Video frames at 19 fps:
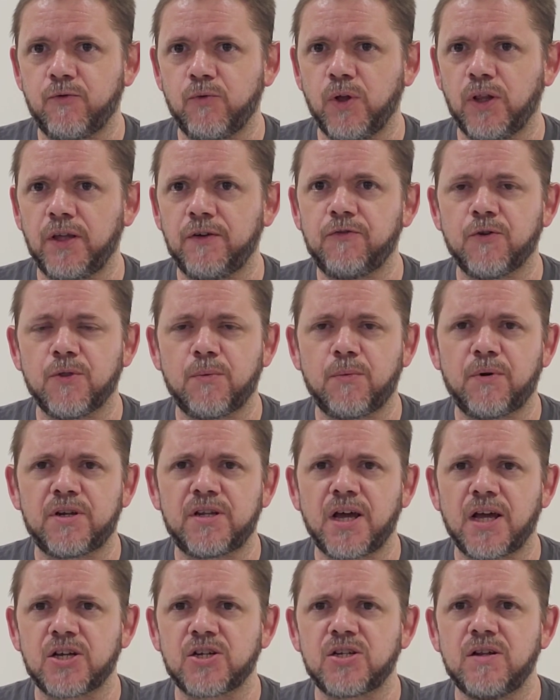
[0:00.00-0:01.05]
really for the
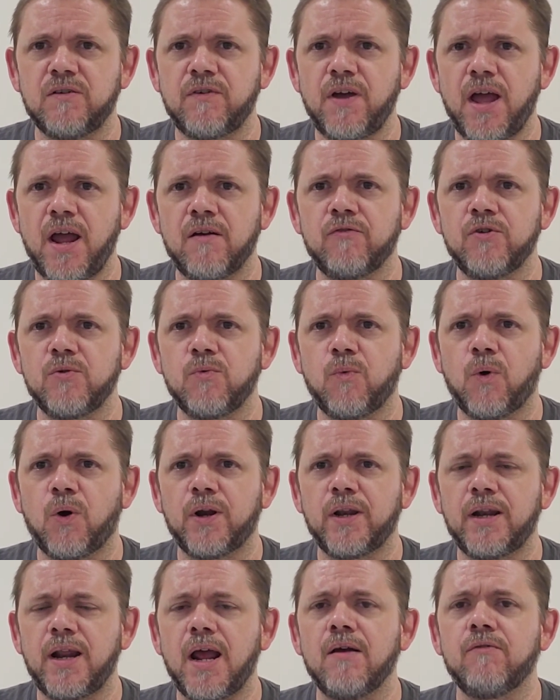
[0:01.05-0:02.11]
protection of
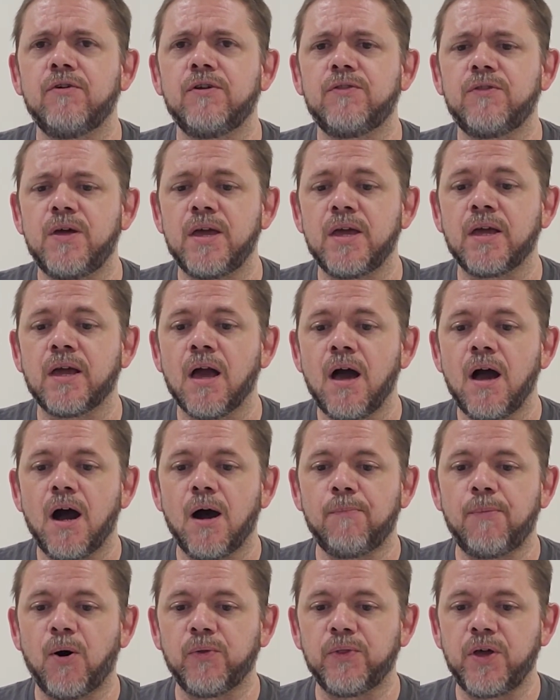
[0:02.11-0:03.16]
everyone and everything
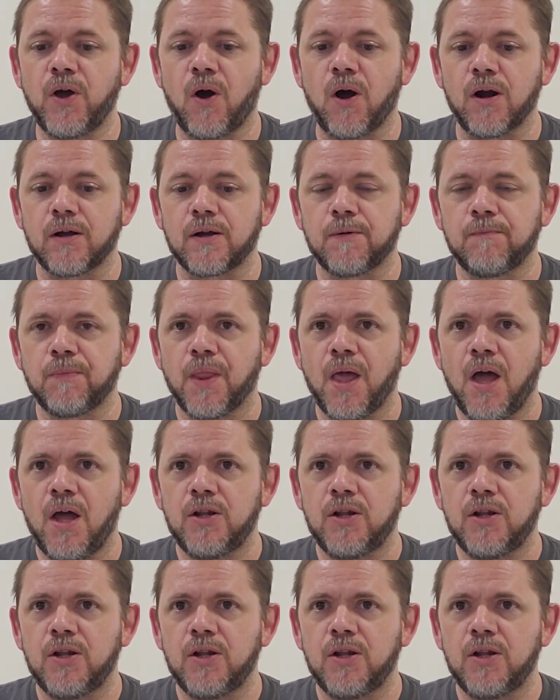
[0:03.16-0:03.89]
upon the ark.